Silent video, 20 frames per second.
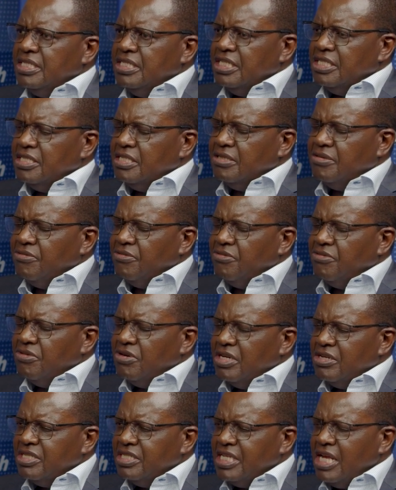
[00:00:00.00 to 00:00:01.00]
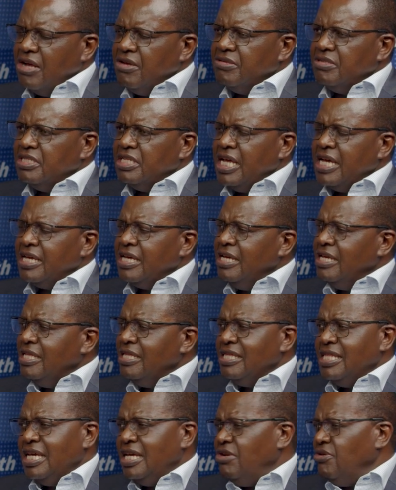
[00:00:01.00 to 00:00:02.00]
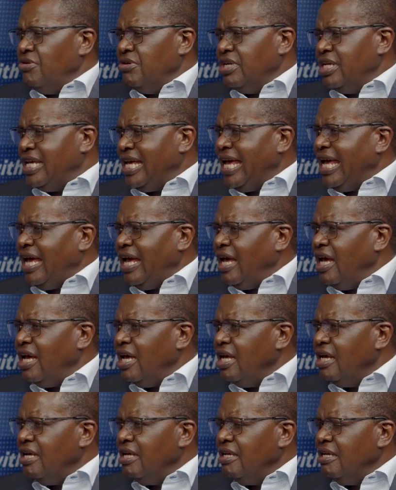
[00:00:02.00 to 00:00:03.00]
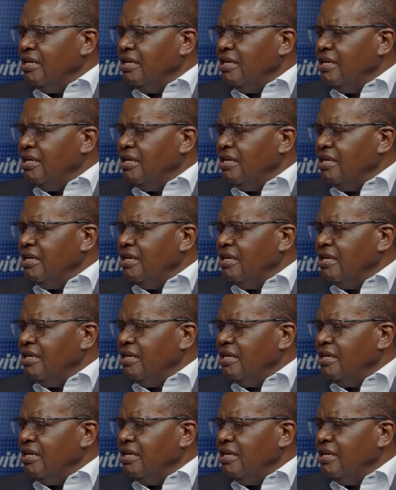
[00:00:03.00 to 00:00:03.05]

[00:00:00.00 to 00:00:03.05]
It just sounds like they don't care.